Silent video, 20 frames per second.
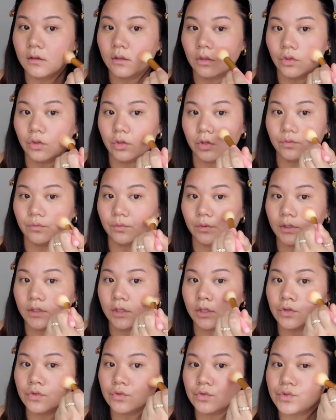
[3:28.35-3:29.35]
You can really
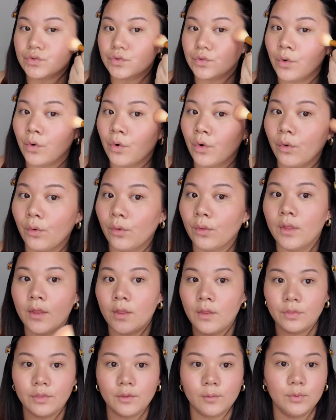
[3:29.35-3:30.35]
control
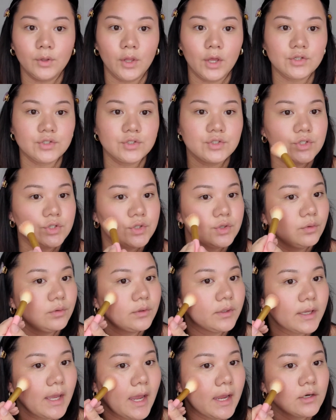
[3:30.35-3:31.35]
the blush too.
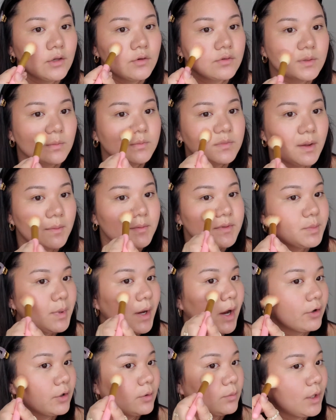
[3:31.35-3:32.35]
Like I know sometimes
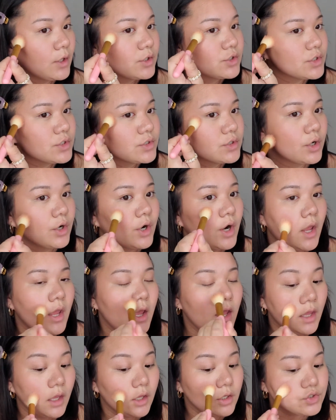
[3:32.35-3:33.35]
powder blushes are
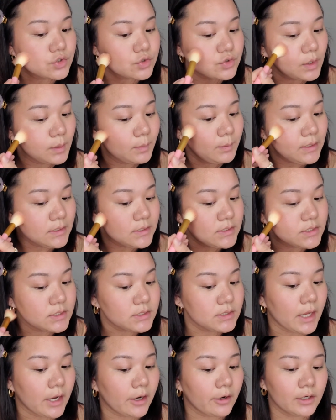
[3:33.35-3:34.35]
extremely
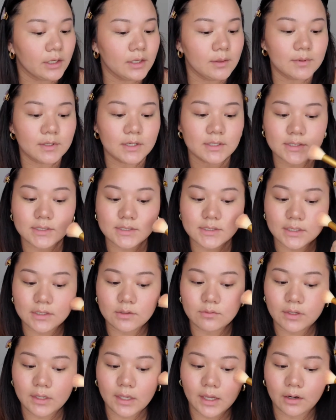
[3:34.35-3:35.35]
scary because it's like
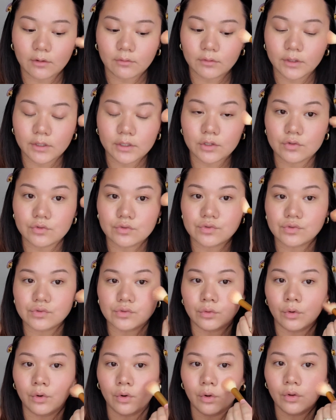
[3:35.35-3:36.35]
you can't really
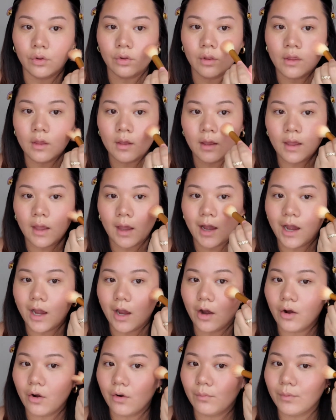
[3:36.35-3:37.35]
control
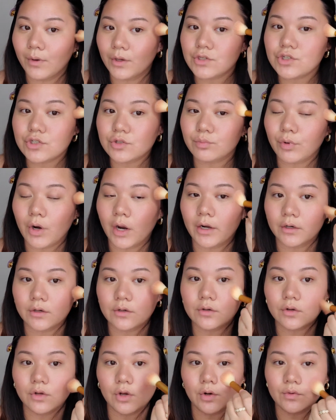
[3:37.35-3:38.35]
how much
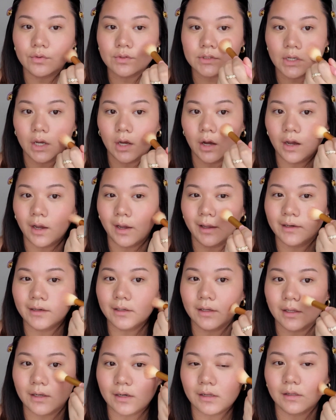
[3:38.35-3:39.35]
product goes on
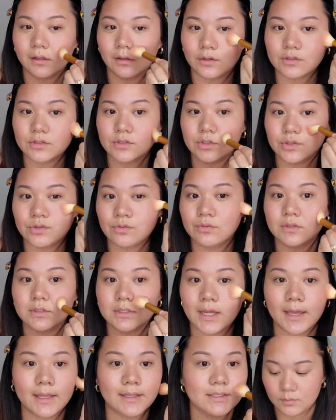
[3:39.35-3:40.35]
and it looks too
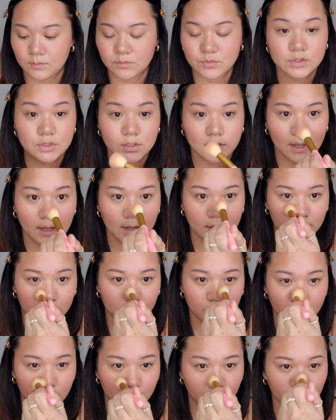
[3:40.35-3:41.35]
intense. I'm just gonna add a
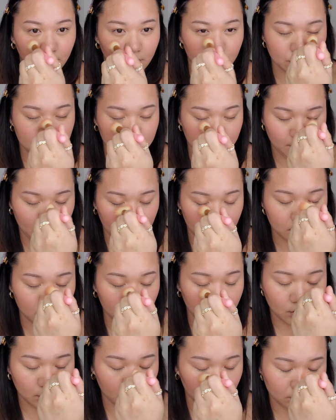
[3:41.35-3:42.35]
little blush to my
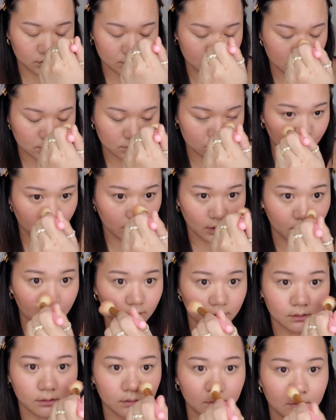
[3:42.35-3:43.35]
nose as well.
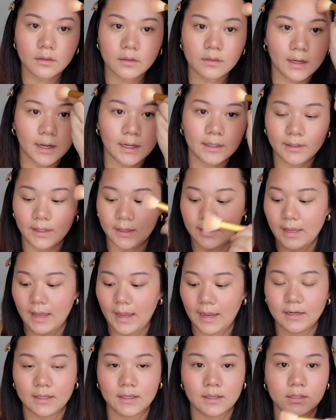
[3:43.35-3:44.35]
And then I like
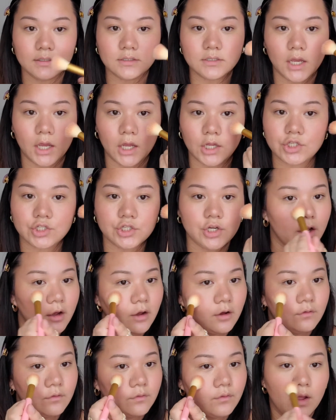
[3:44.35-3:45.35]
adding a touch
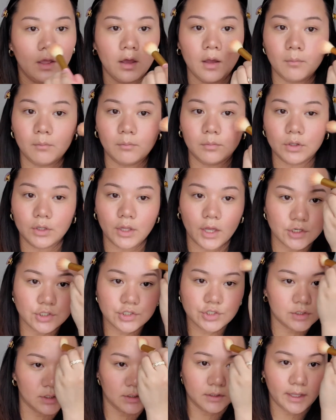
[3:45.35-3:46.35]
of
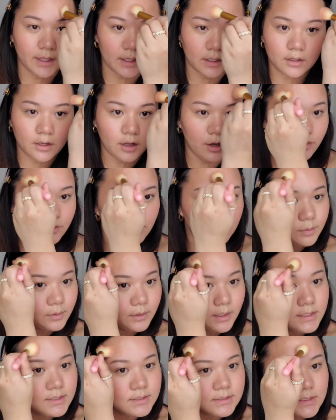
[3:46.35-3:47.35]
blush to like other
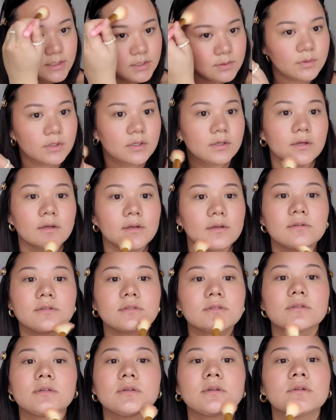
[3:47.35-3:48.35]
places because